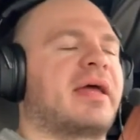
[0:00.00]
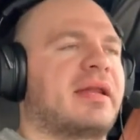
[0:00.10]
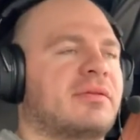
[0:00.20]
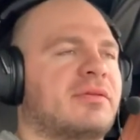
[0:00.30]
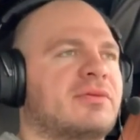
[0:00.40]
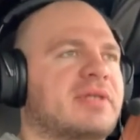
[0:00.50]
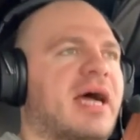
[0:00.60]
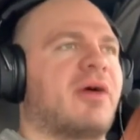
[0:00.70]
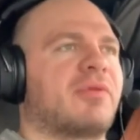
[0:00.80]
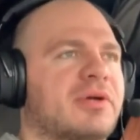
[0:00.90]
those
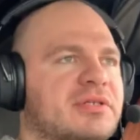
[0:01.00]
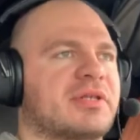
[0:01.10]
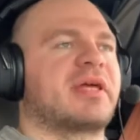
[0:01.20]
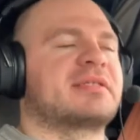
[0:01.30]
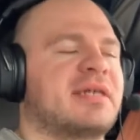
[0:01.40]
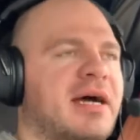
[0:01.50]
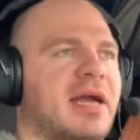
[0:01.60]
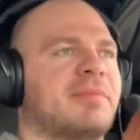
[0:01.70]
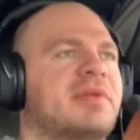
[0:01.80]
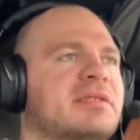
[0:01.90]
hours or that
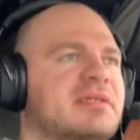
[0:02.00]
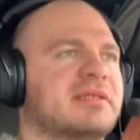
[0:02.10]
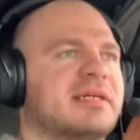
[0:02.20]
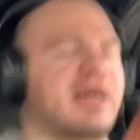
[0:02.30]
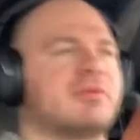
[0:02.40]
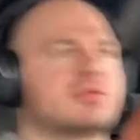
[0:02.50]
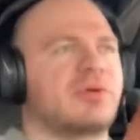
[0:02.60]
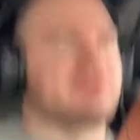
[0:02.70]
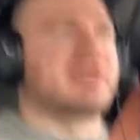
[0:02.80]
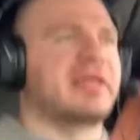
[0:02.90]
time doesn't count
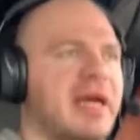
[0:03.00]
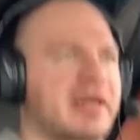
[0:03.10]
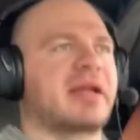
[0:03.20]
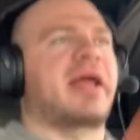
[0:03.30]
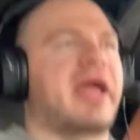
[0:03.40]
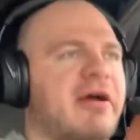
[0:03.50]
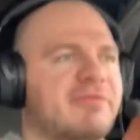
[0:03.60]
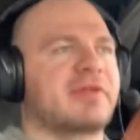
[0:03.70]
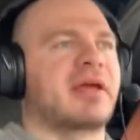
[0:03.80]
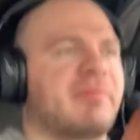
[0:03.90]
towards that 9.5
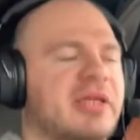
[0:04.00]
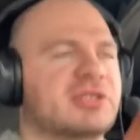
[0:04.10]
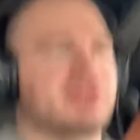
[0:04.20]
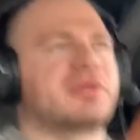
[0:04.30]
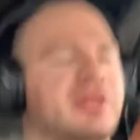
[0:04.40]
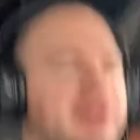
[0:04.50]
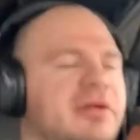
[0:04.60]
that I mentioned earlier.